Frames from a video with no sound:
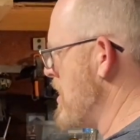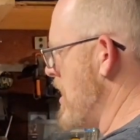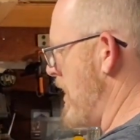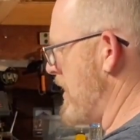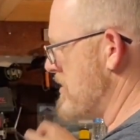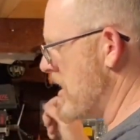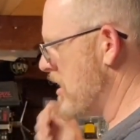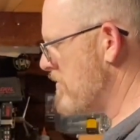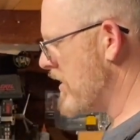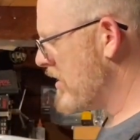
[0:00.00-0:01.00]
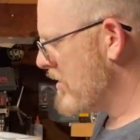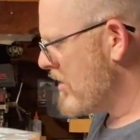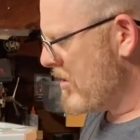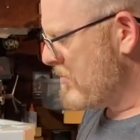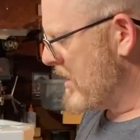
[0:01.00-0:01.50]
and I take my
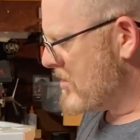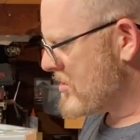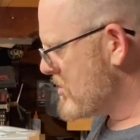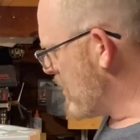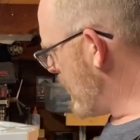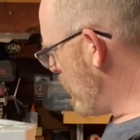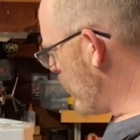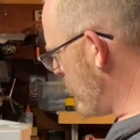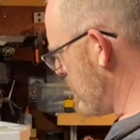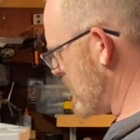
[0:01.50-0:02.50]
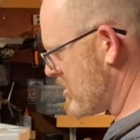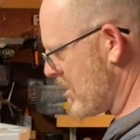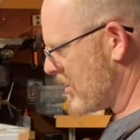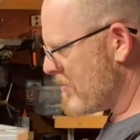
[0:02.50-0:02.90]
pieces and I hold them and check them